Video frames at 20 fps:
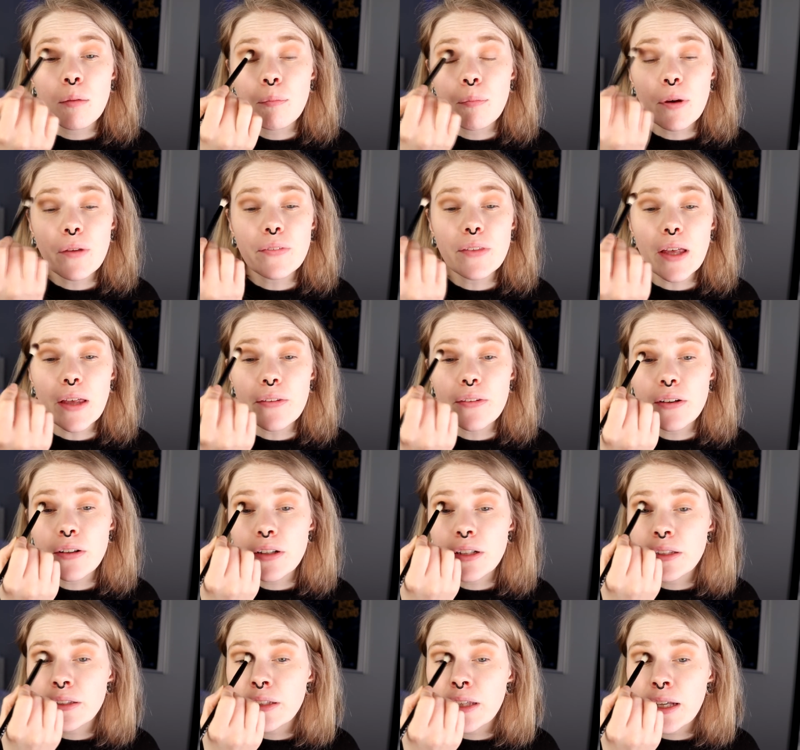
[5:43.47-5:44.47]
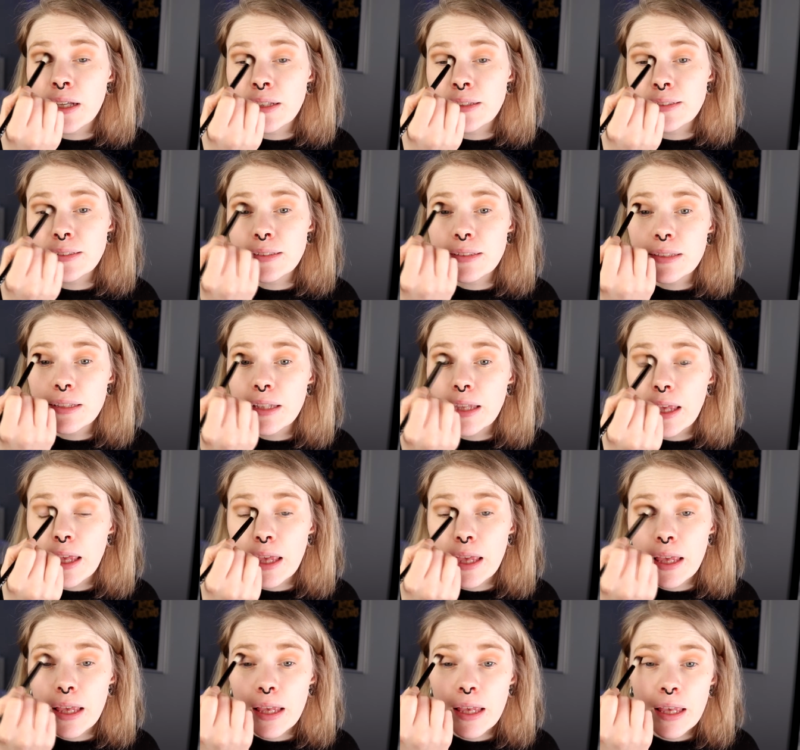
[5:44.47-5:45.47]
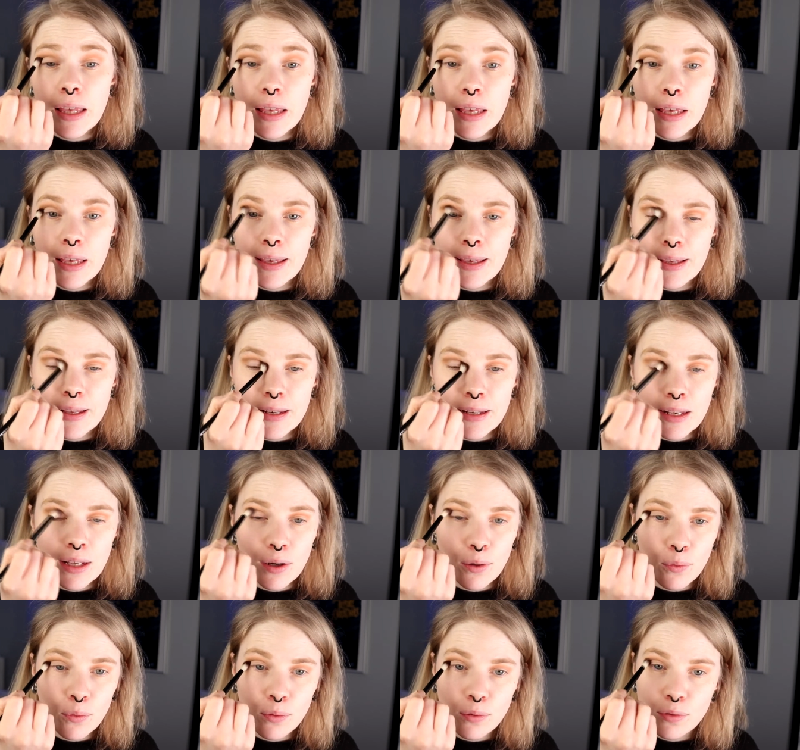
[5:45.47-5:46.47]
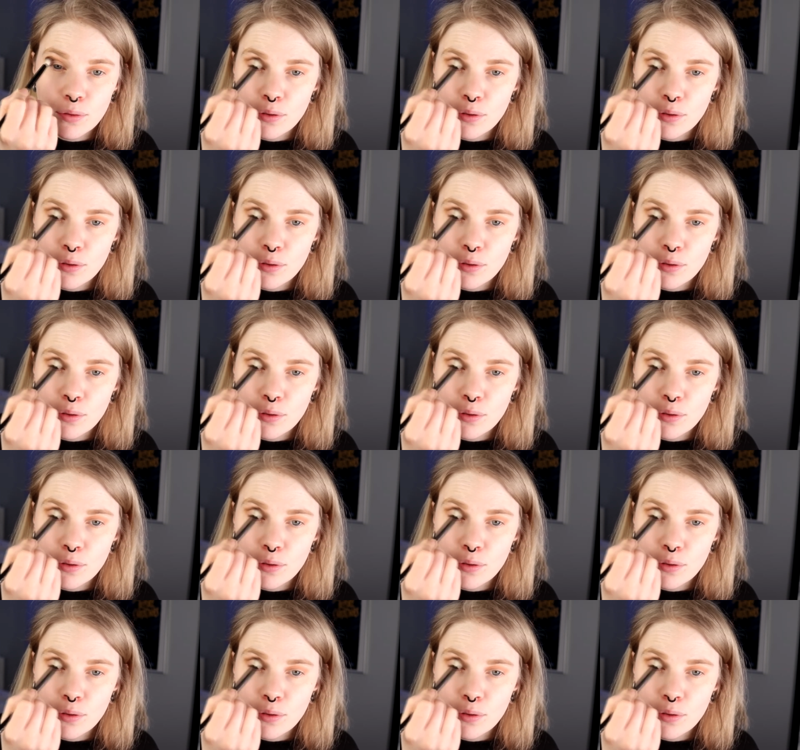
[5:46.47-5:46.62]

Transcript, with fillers: But other than that, eh, no.